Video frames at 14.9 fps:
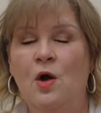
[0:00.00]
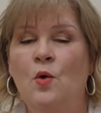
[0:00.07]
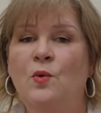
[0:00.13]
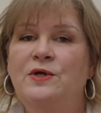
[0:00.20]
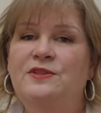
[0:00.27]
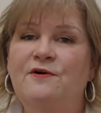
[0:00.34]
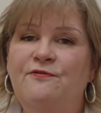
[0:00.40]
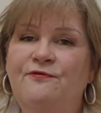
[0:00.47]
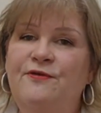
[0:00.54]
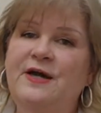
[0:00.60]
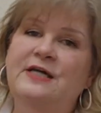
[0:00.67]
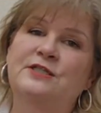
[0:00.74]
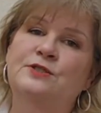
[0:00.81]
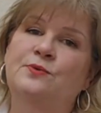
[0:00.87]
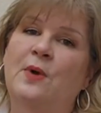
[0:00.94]
With a
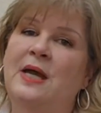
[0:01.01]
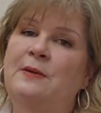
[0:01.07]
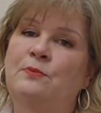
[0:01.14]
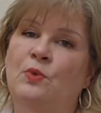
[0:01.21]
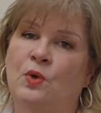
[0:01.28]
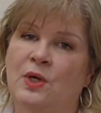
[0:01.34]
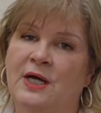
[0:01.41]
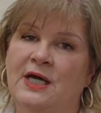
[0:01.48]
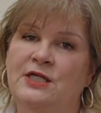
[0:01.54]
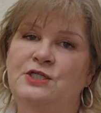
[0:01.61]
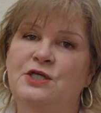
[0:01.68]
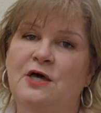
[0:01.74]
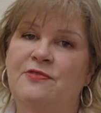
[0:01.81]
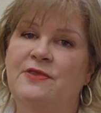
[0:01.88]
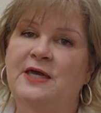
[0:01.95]
fixed rate
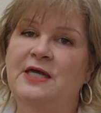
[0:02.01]
mortgage, the